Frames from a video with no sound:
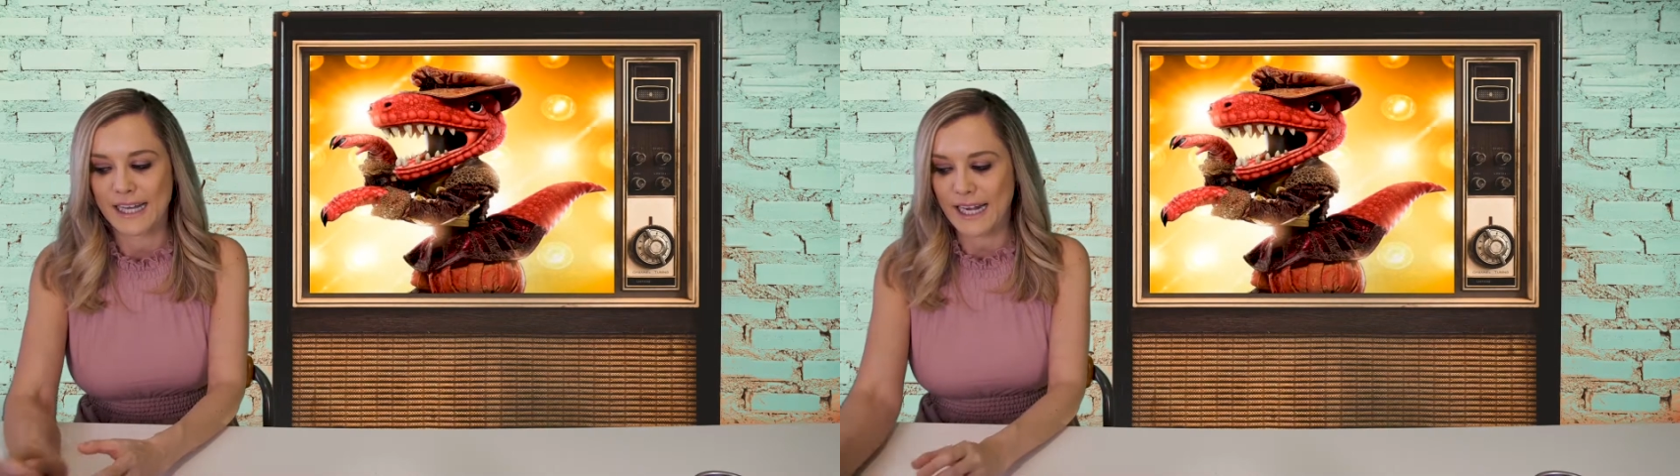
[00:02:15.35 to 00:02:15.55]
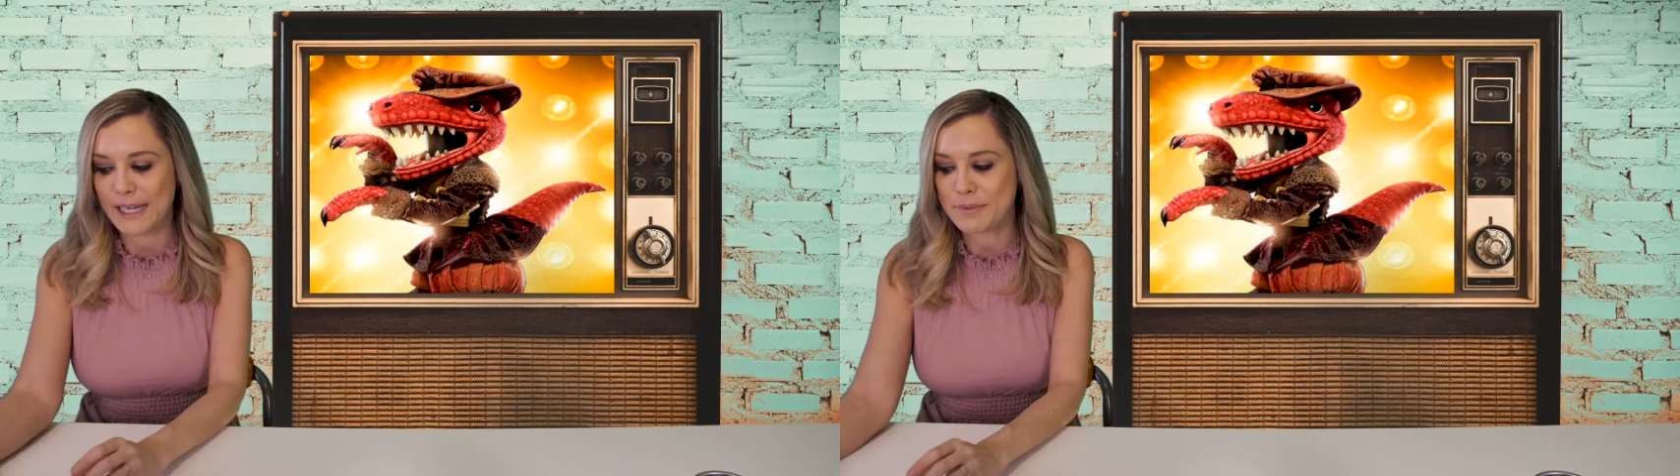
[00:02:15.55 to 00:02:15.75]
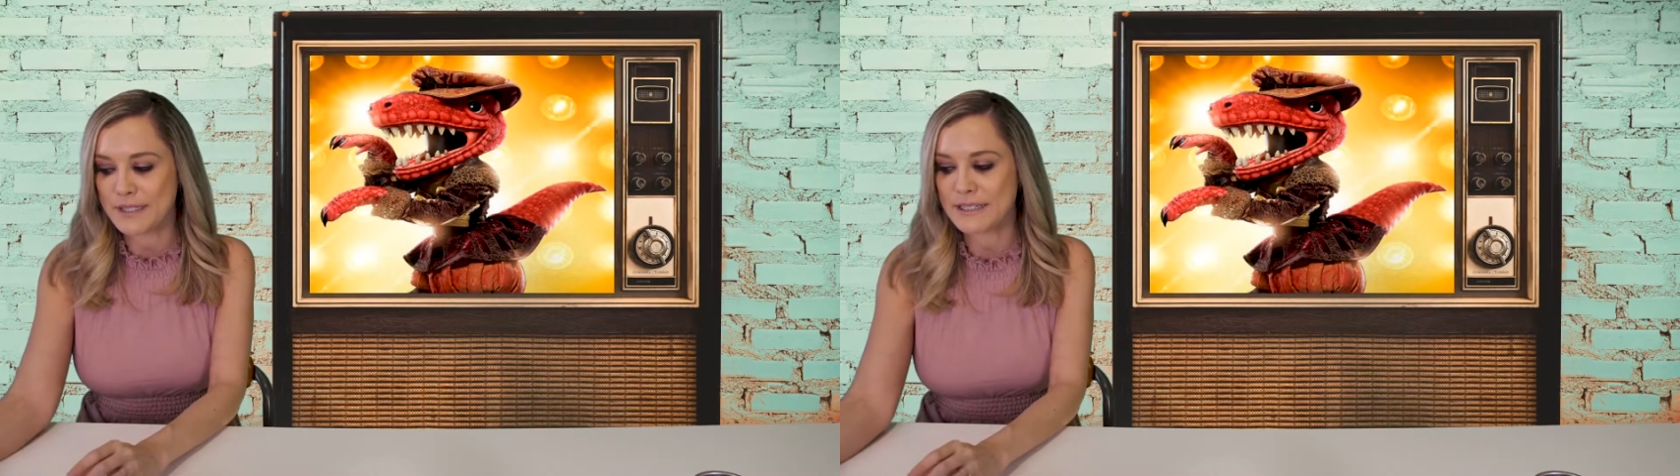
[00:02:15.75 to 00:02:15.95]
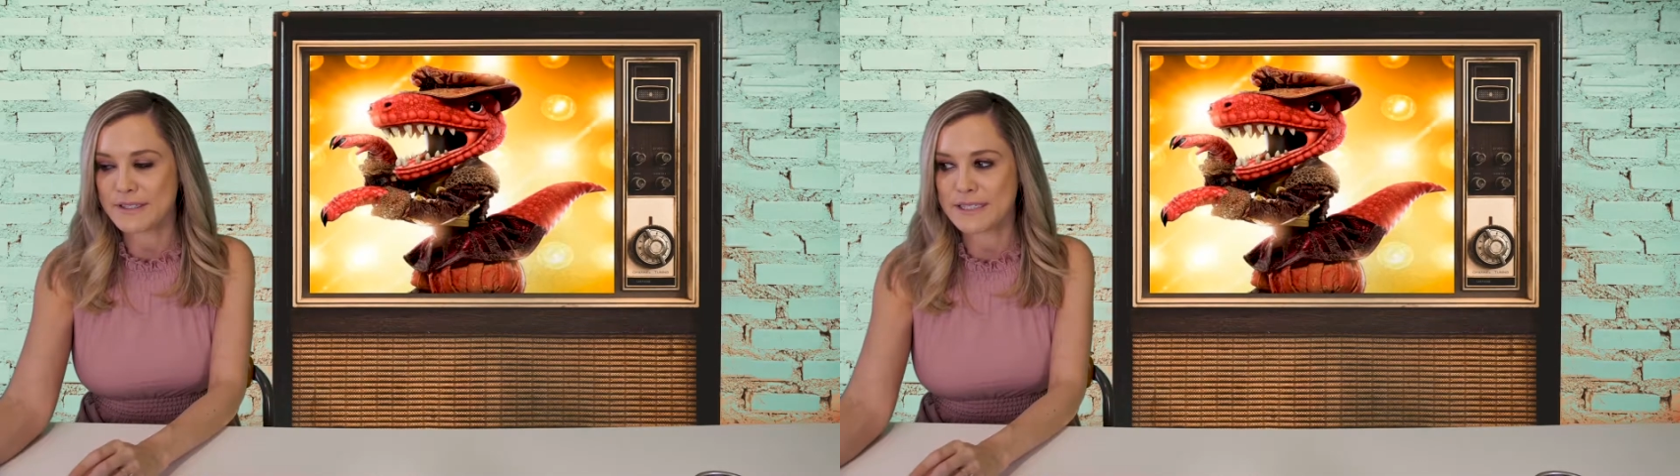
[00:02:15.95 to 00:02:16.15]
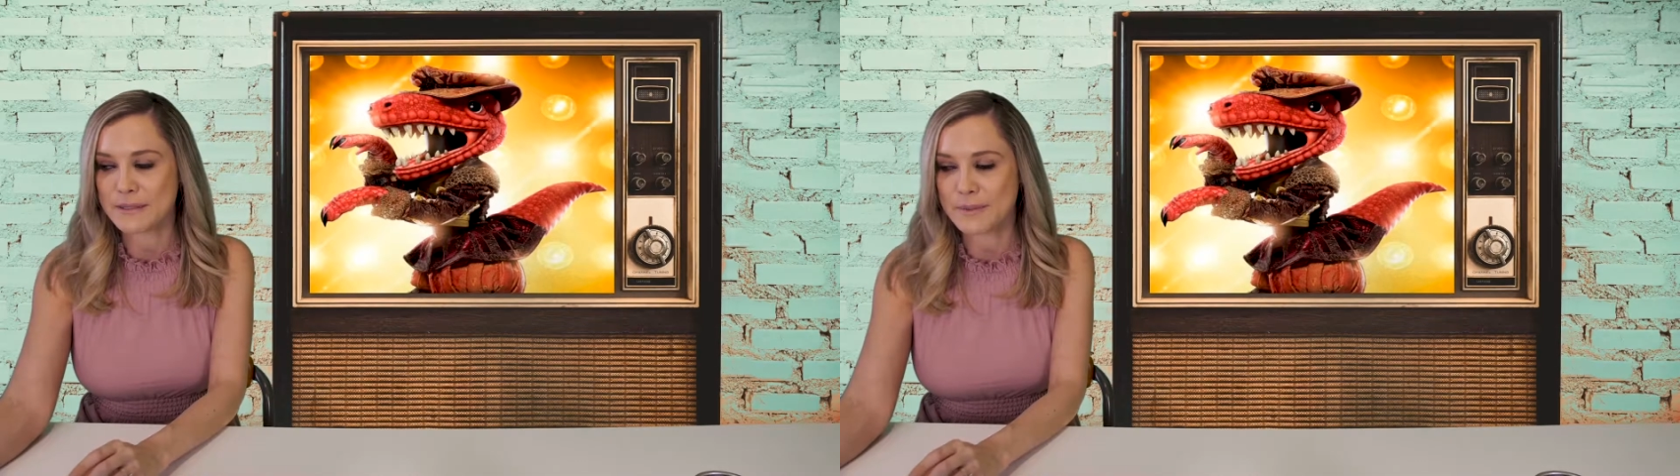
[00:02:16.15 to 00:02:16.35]
I
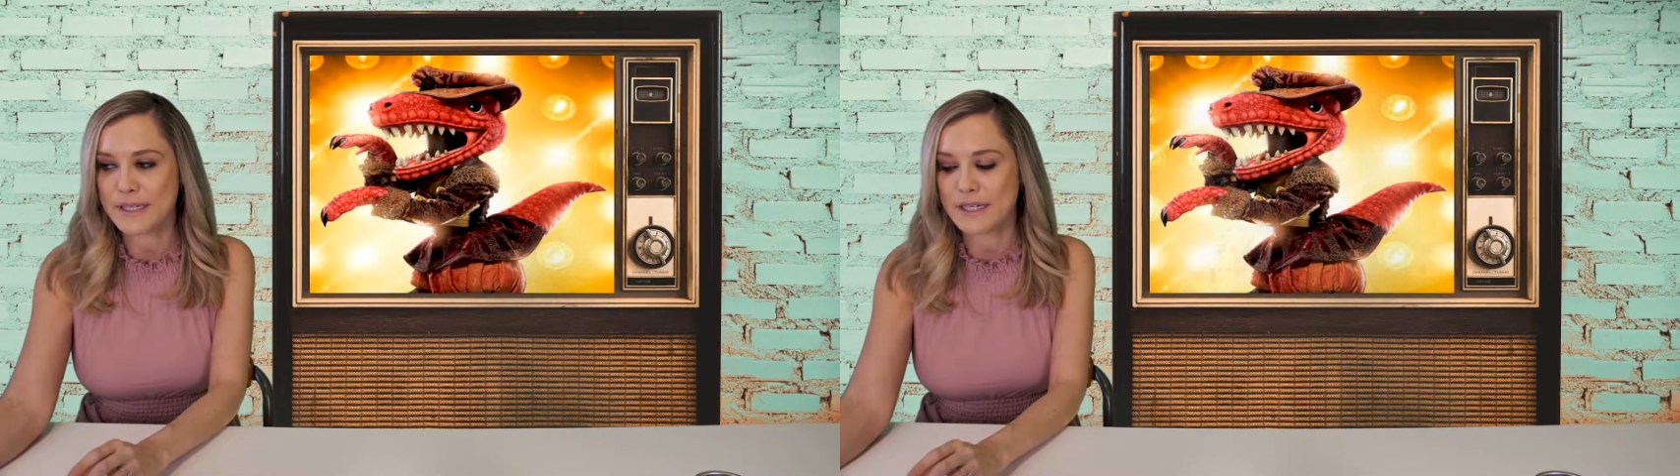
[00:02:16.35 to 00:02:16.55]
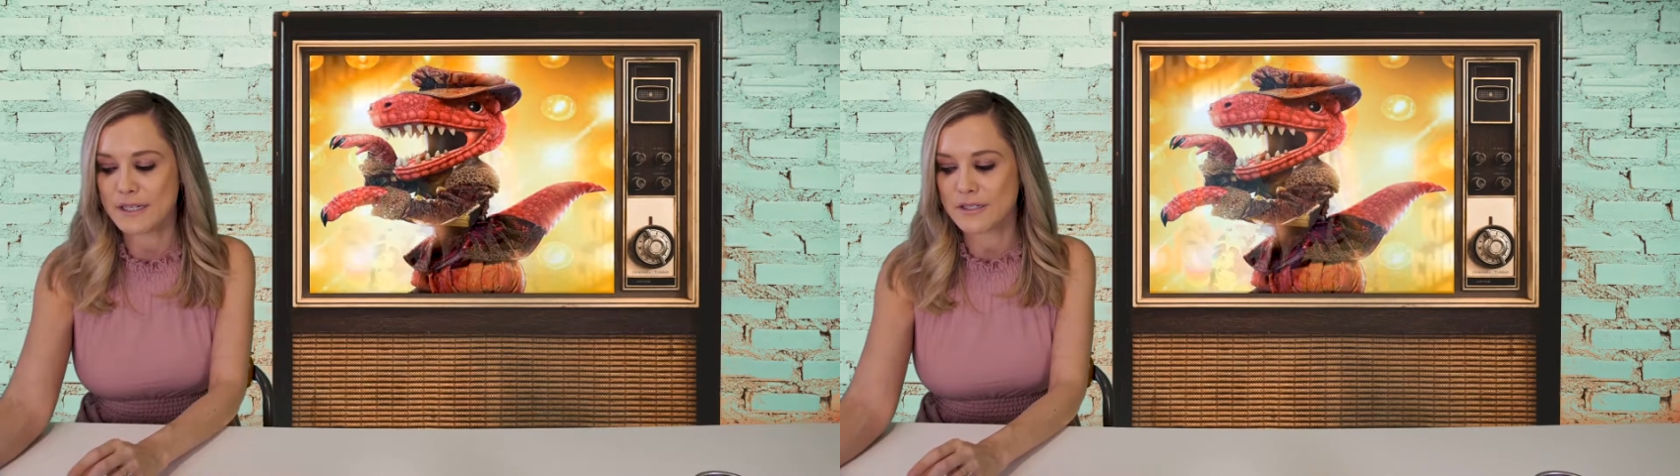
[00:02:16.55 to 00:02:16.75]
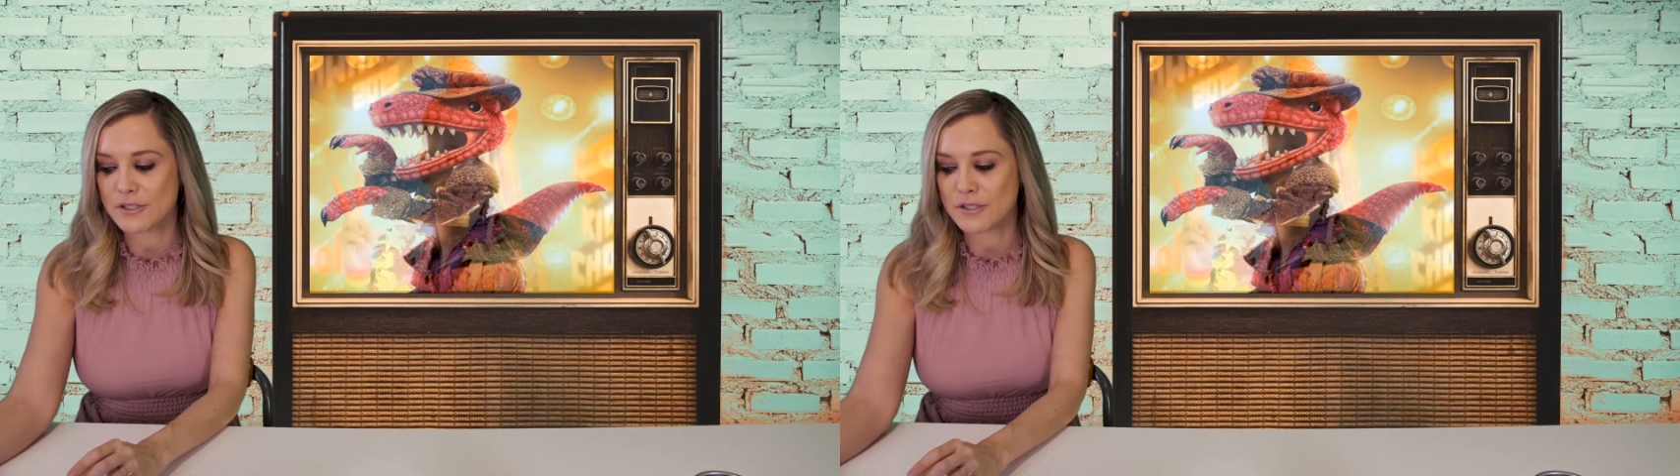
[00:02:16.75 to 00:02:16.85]
believe it to be